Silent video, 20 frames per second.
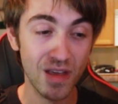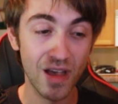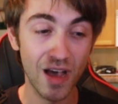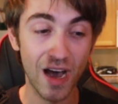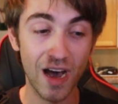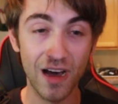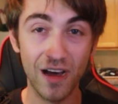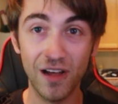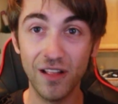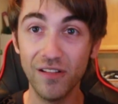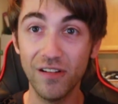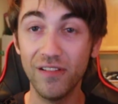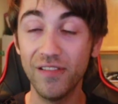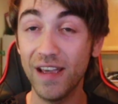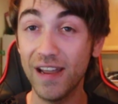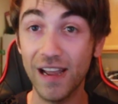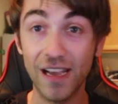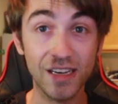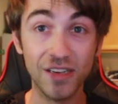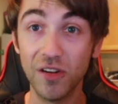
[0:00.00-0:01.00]
Other than
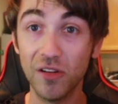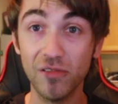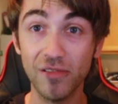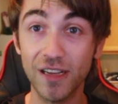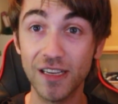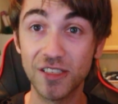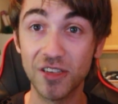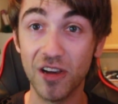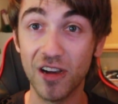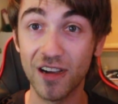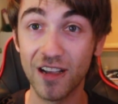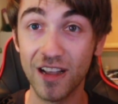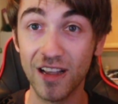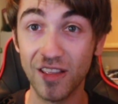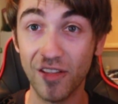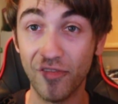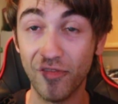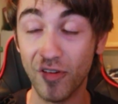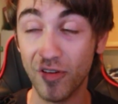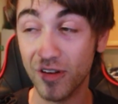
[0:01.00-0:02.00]
that, I don't like talking on
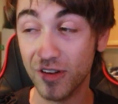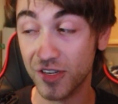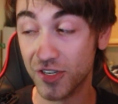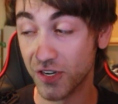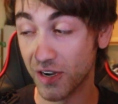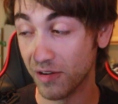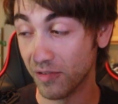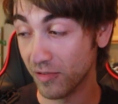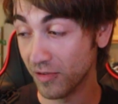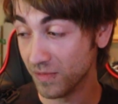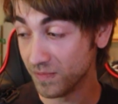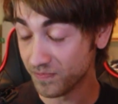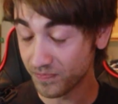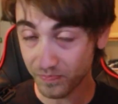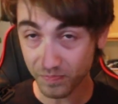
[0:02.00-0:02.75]
the phone in general.